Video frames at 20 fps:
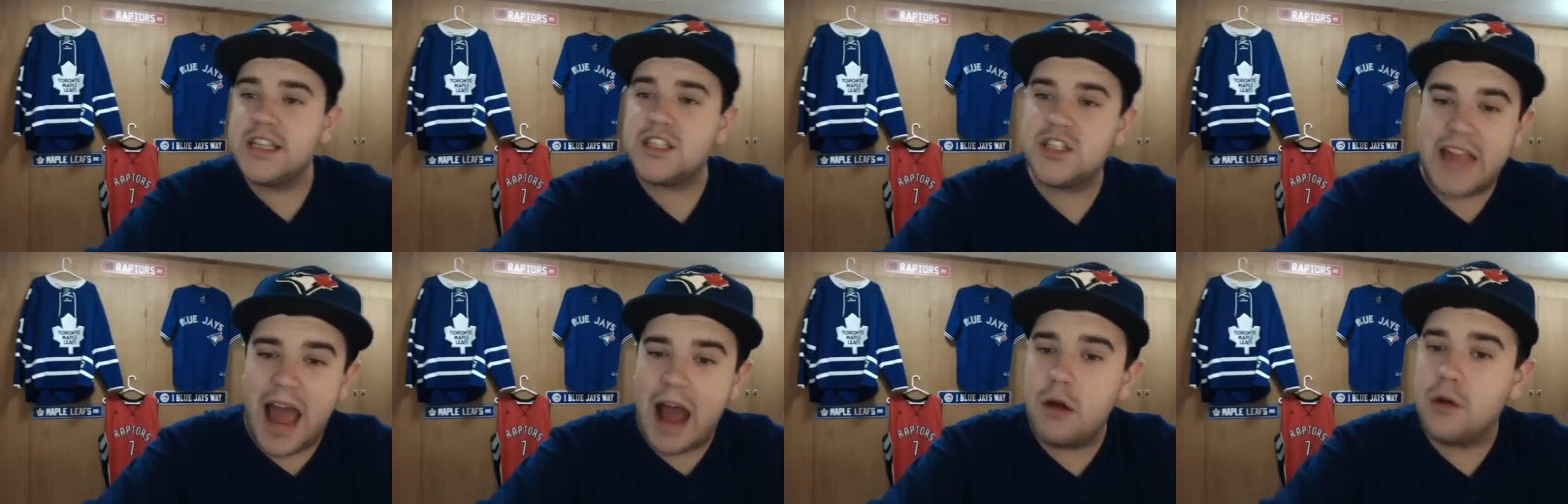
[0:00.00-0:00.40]

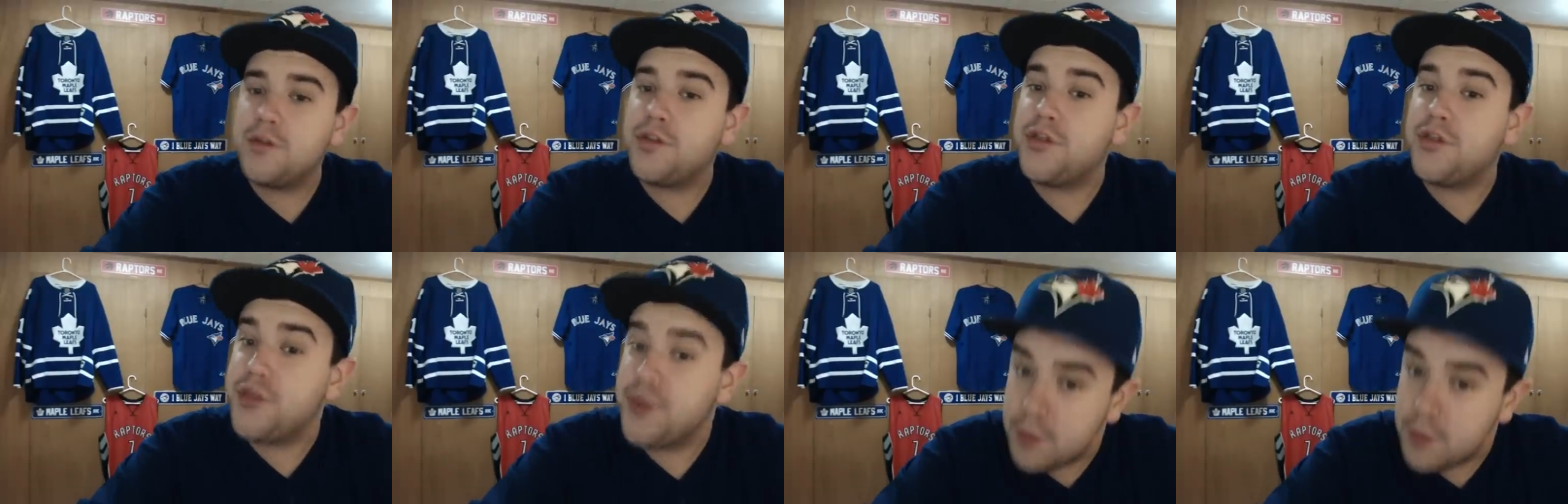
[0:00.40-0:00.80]
It's now a
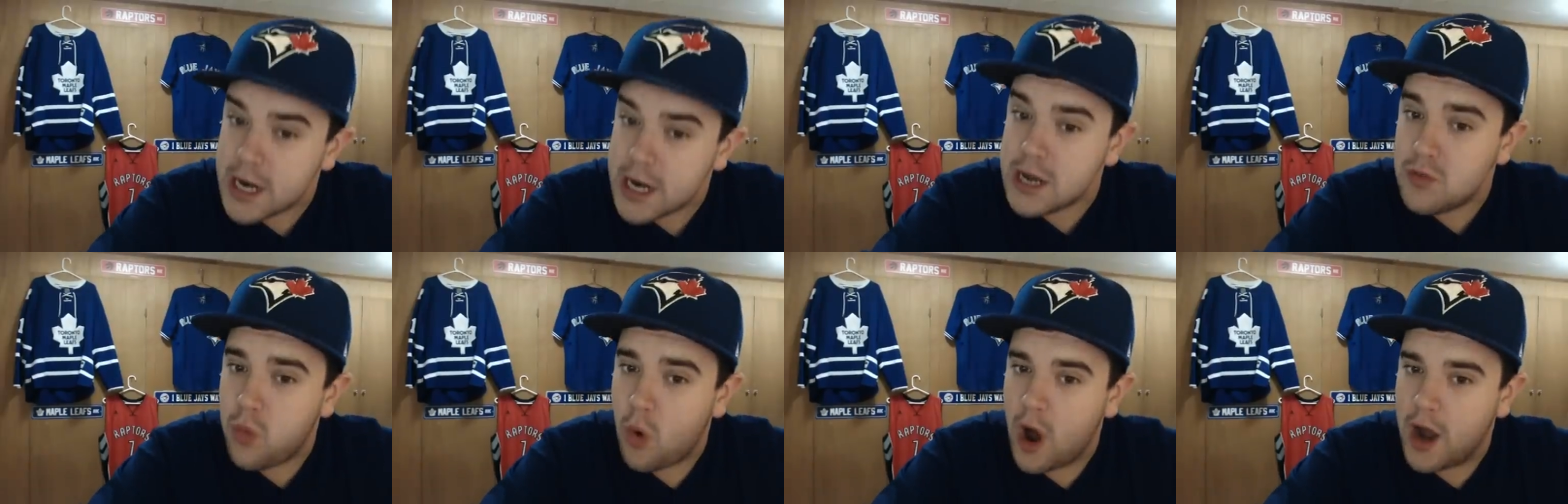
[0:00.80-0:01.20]

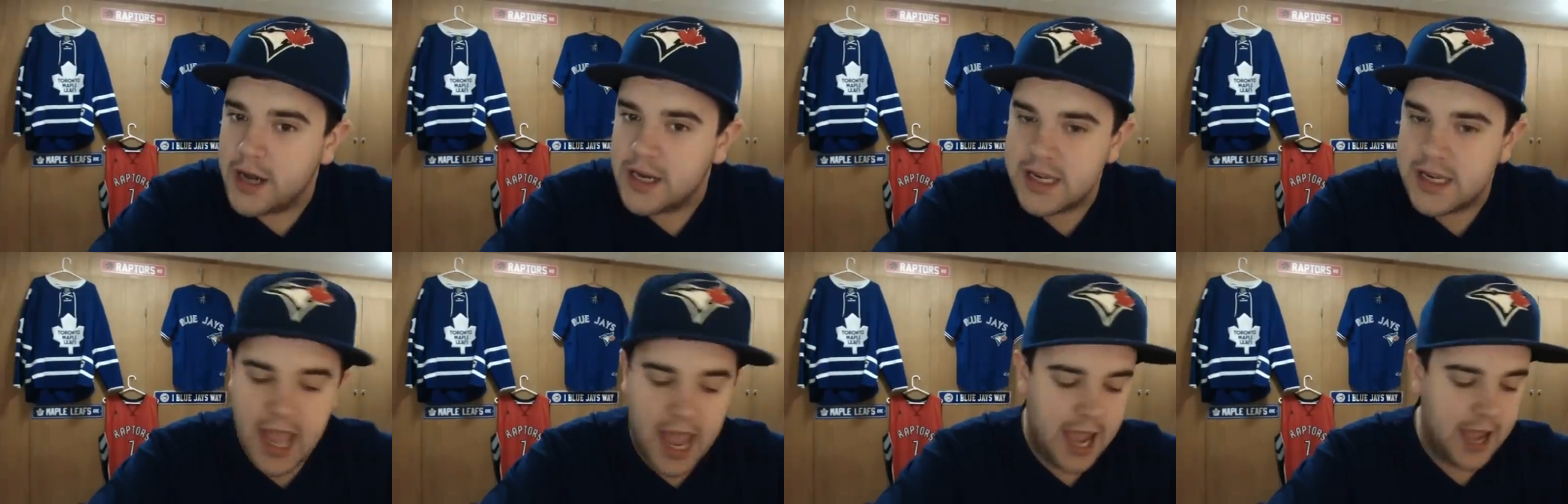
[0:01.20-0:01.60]
3
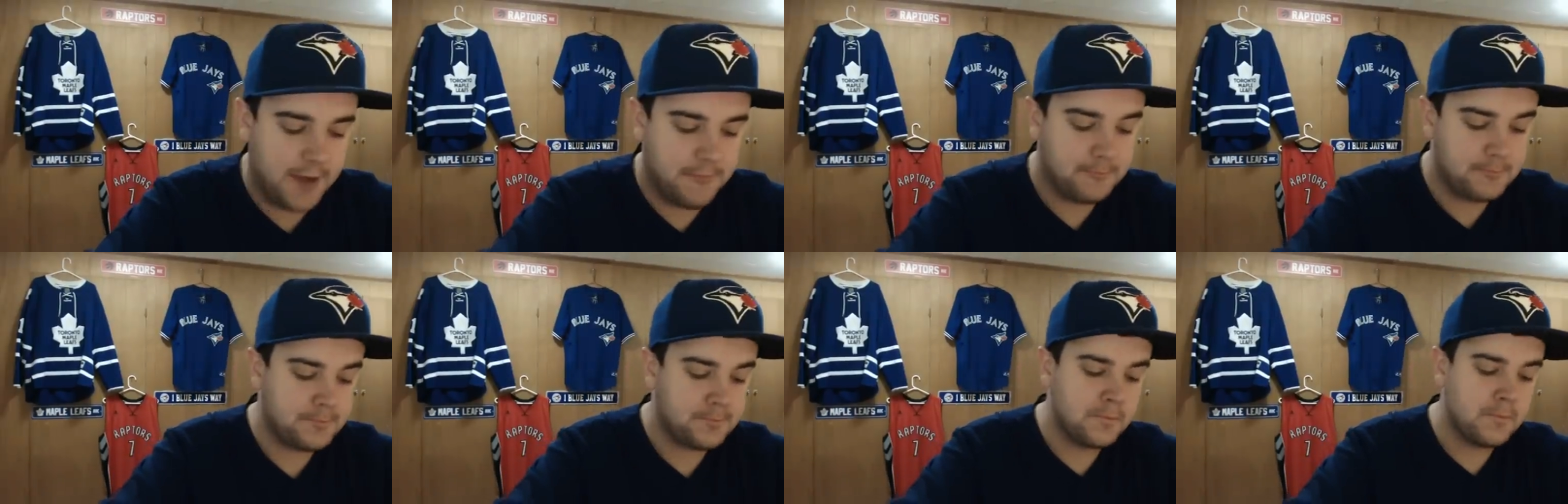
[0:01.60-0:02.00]
1 game.